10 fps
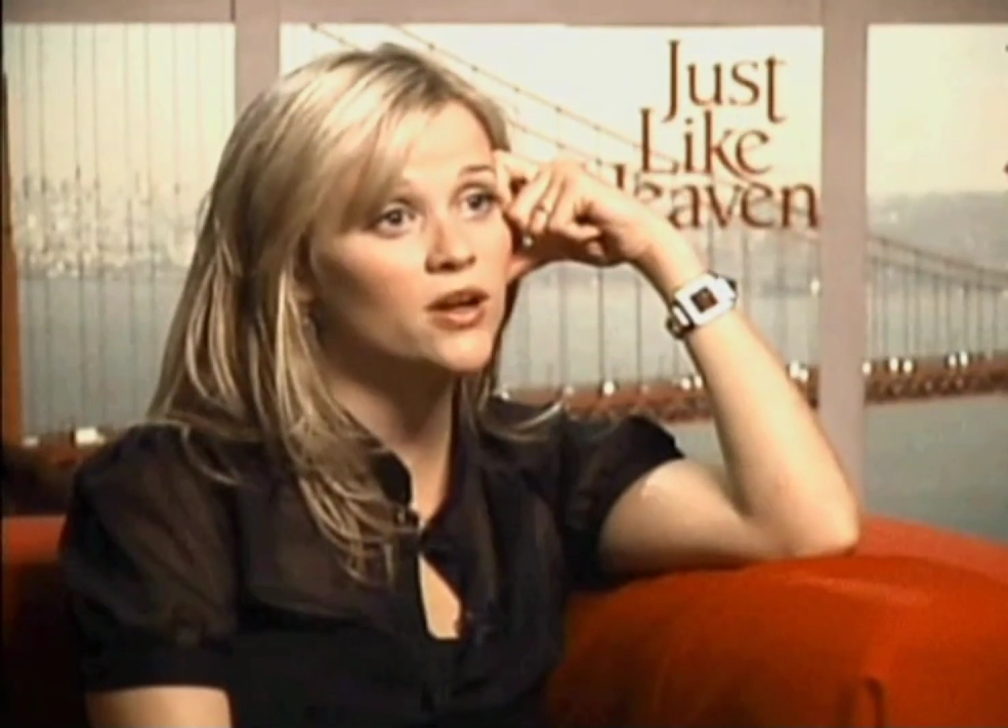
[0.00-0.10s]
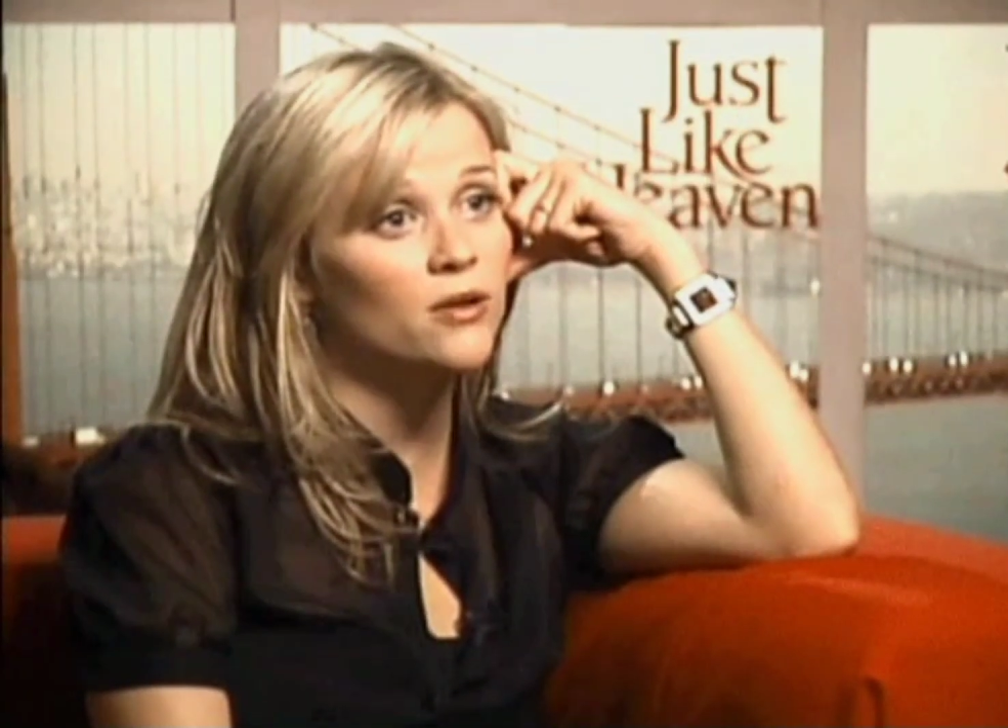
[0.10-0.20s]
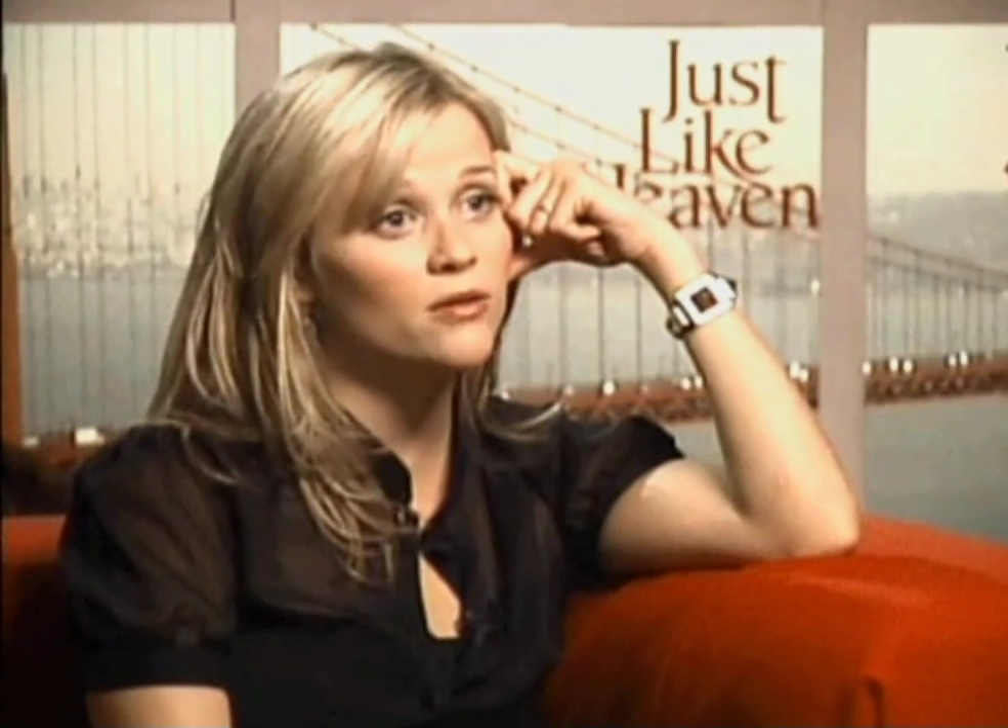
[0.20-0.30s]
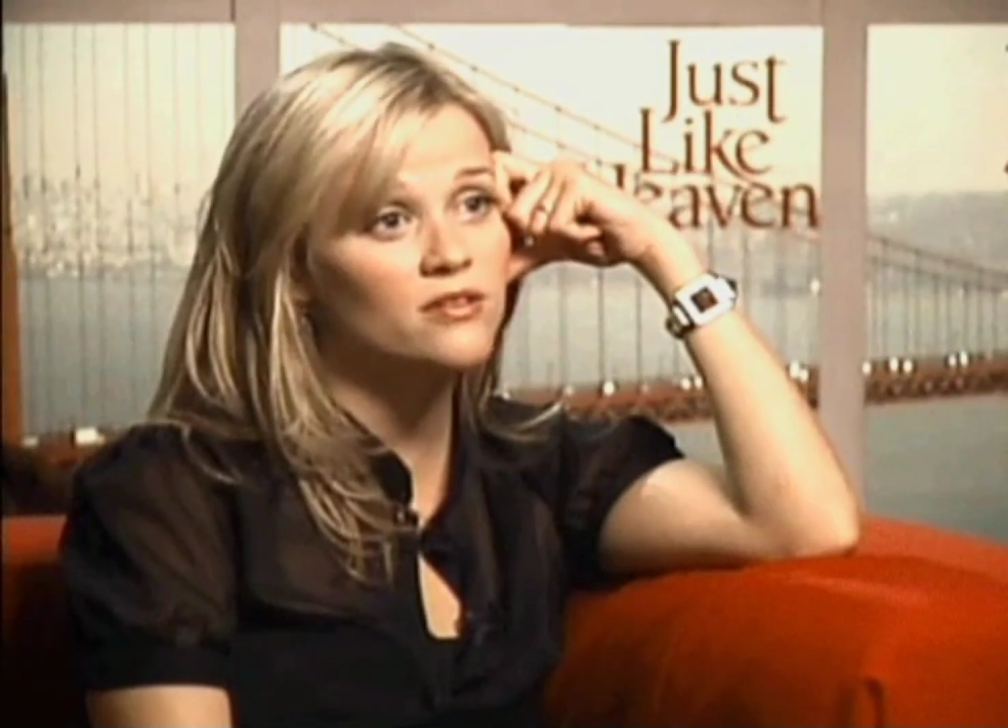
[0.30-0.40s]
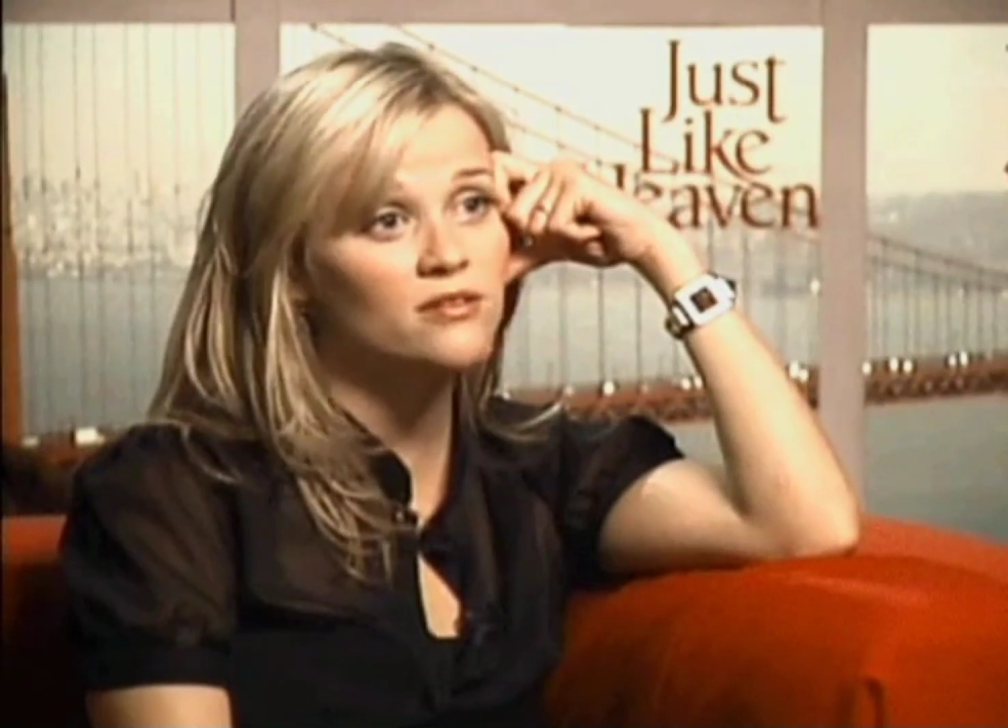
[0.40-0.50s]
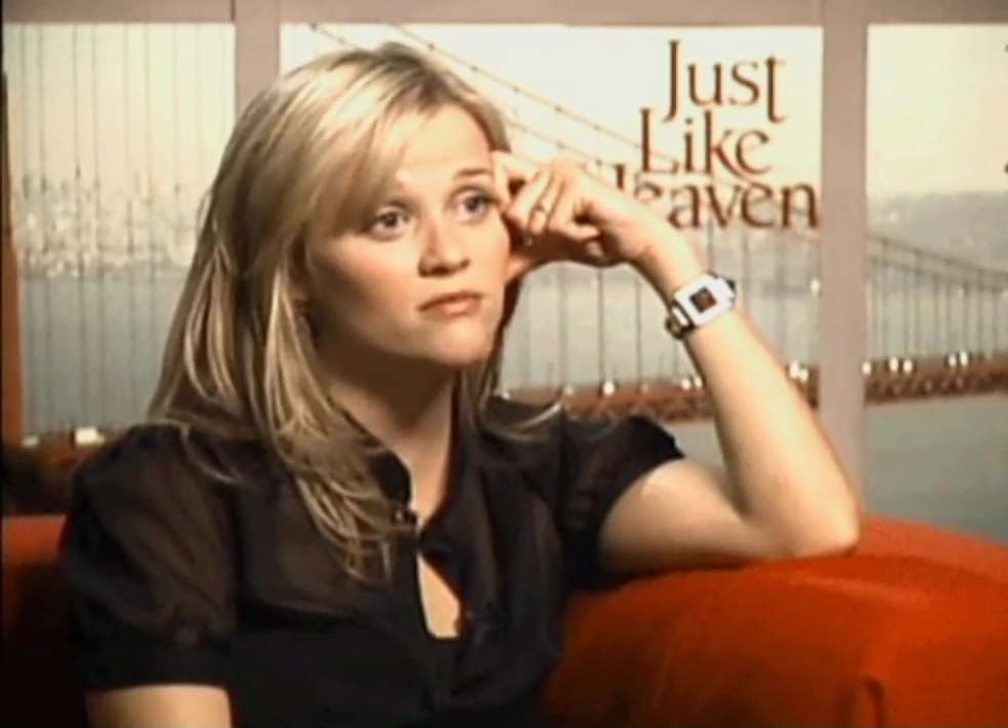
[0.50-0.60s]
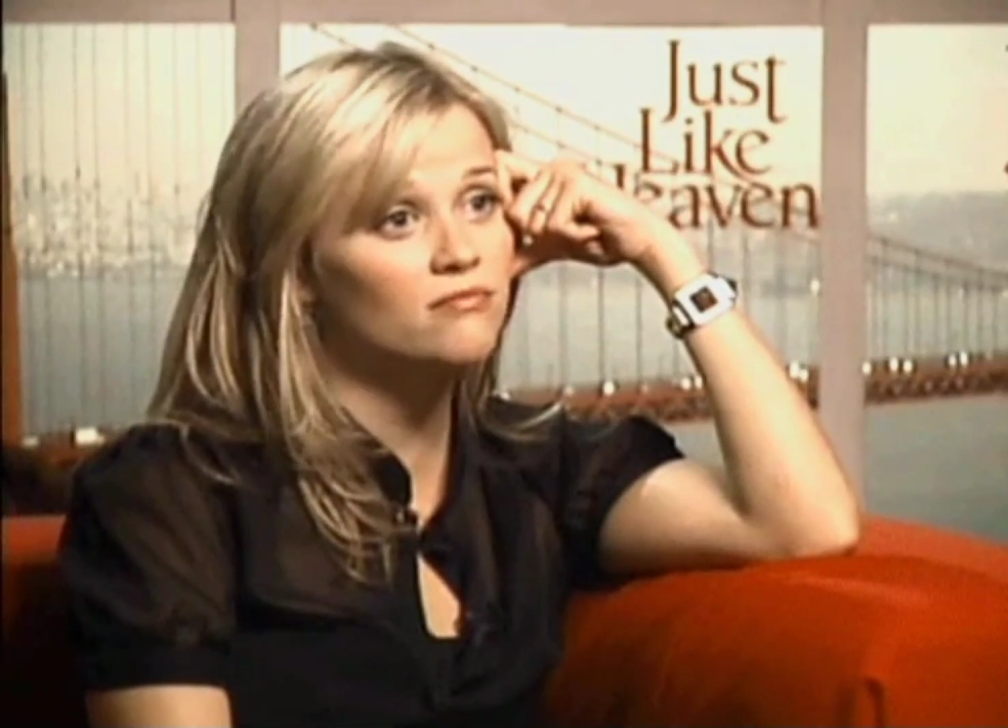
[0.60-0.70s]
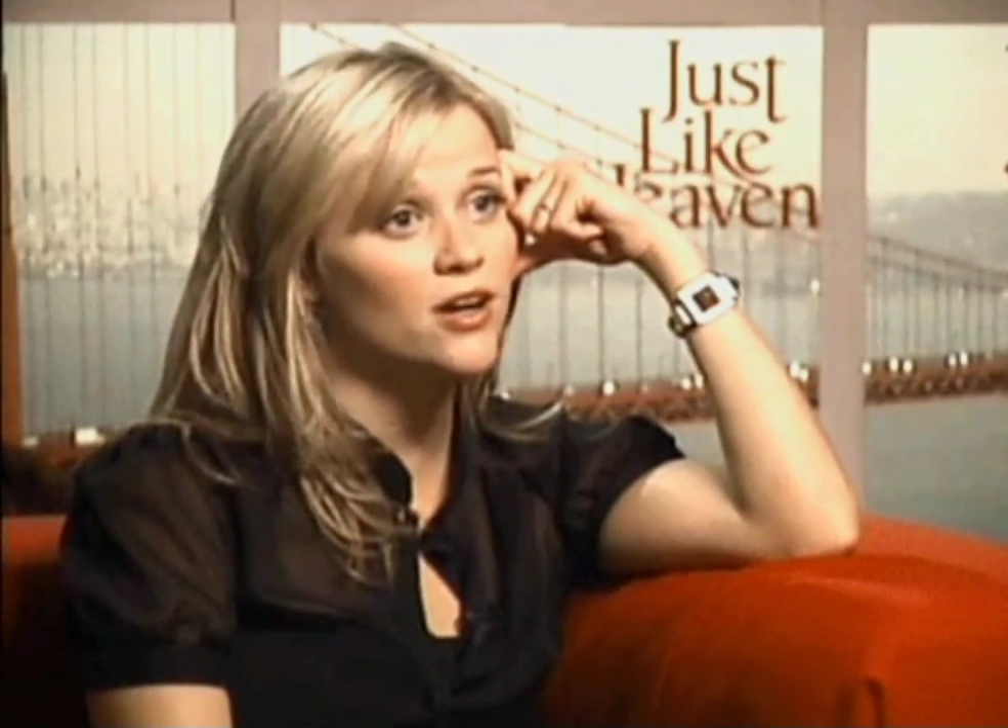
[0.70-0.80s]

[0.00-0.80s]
when I was